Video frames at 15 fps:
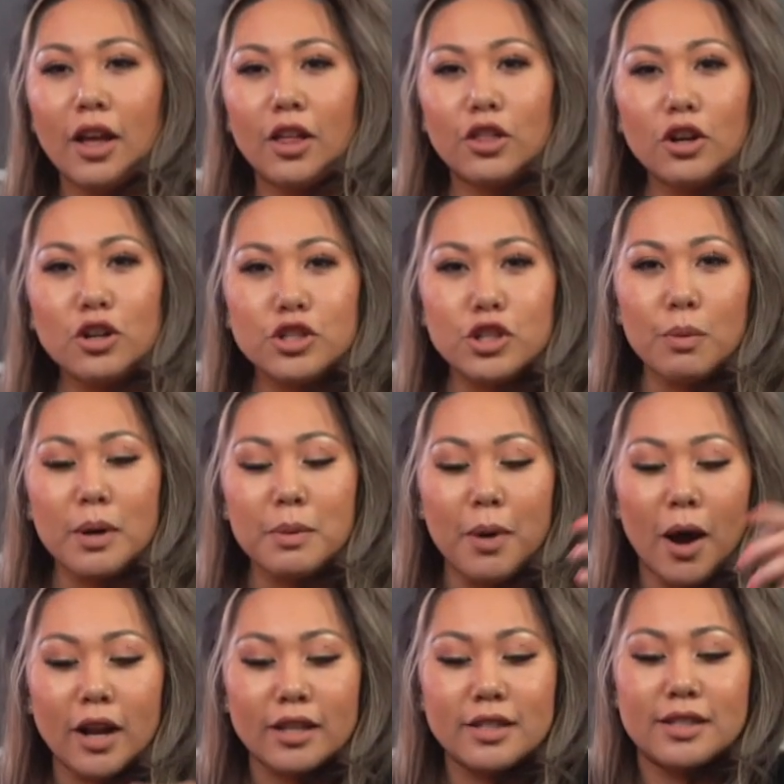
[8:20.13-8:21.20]
There are so many
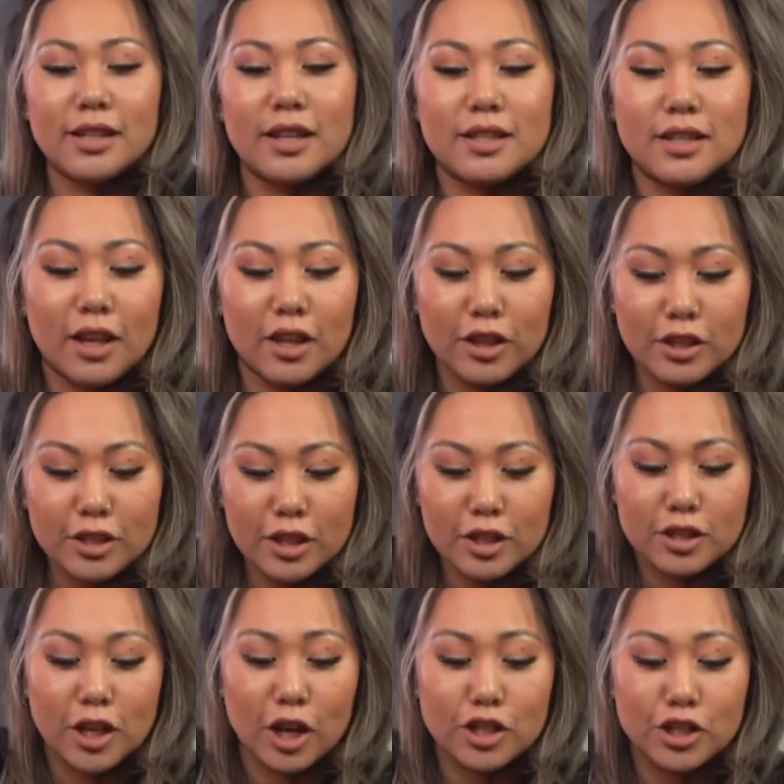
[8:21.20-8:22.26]
pockets. This is
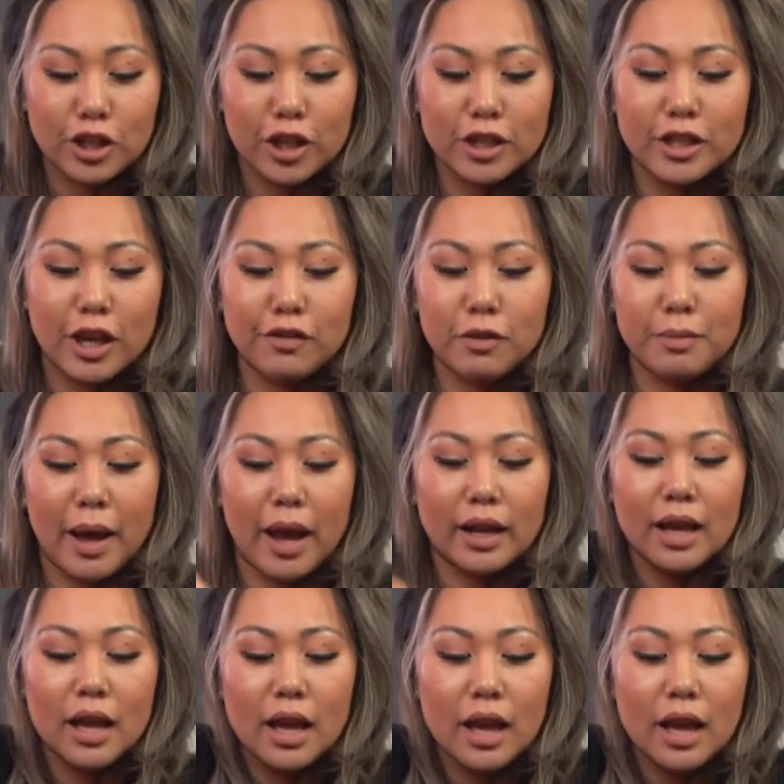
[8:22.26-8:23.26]
such a good duffel bag.